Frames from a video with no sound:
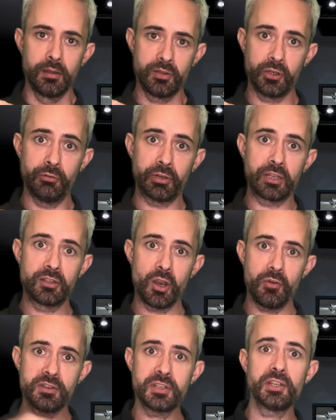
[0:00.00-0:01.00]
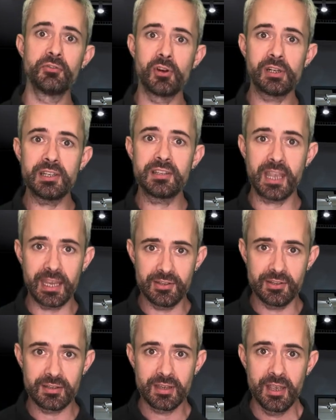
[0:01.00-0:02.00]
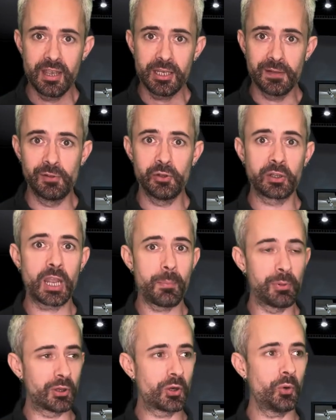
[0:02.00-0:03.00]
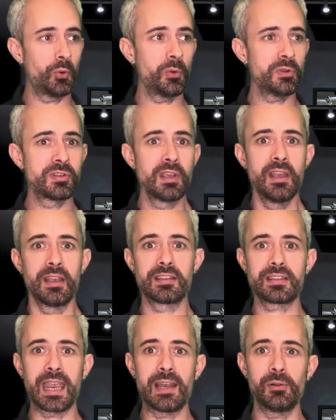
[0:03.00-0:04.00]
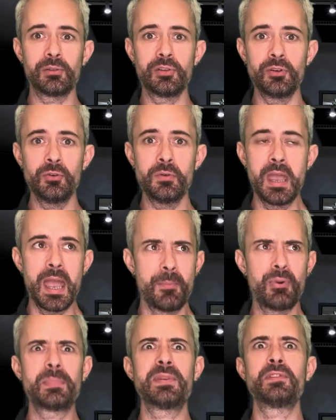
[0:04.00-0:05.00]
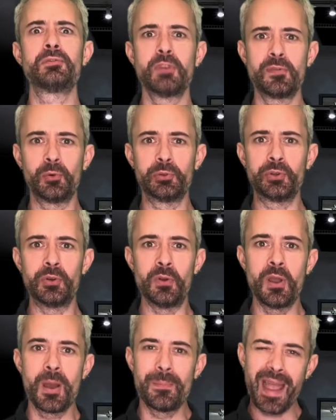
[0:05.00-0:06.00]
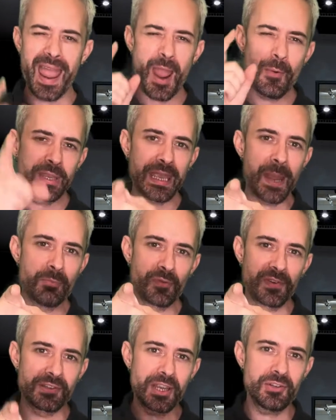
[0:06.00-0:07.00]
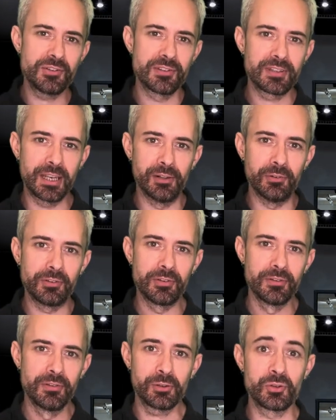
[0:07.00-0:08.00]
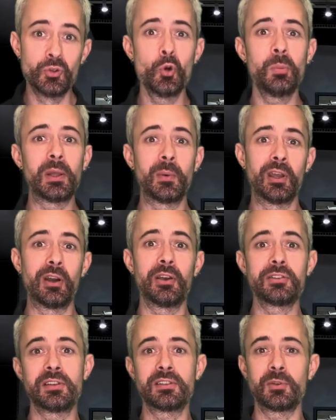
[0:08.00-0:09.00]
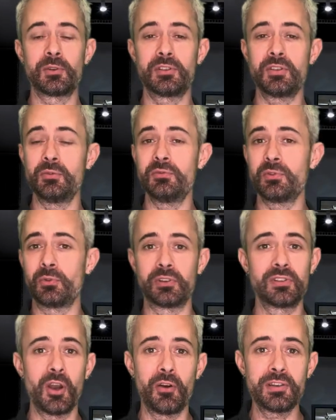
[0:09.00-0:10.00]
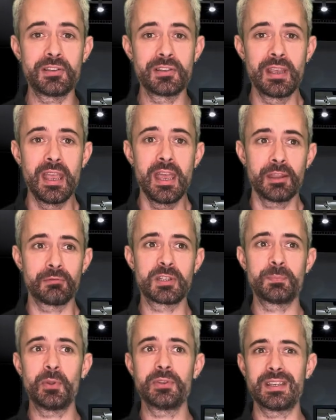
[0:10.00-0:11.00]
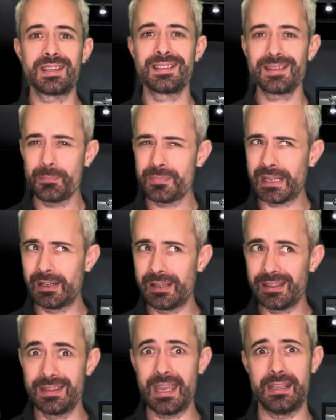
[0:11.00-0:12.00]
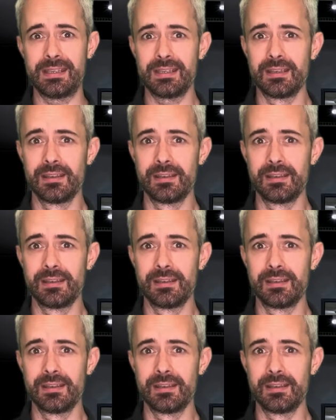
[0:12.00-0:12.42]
So you're a guitarist in your early stages. You've learned a couple of chords, a scale or two, and perhaps even a riff or two. But how are your improvisation skills? Because normally when I ask this to students or guitarists, the response is something like this.